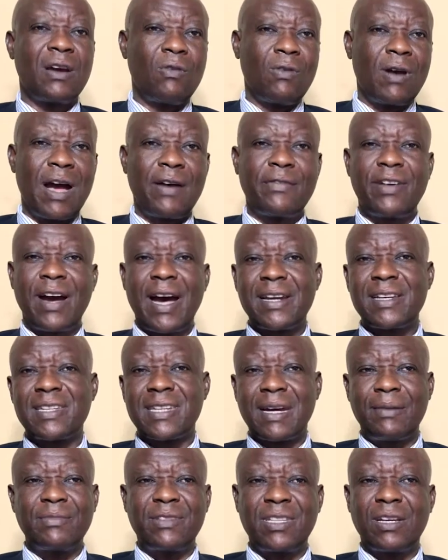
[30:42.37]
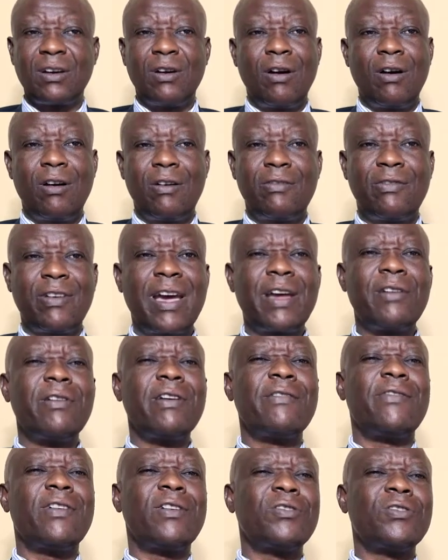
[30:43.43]
we have had something of a
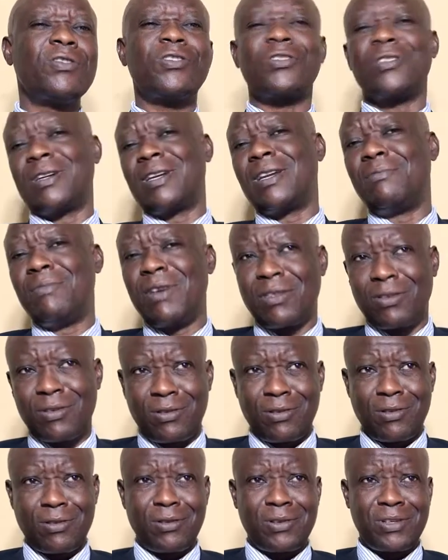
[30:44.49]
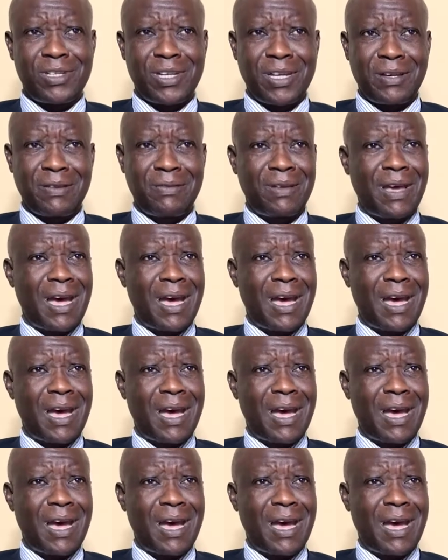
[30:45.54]
revolution in methodology,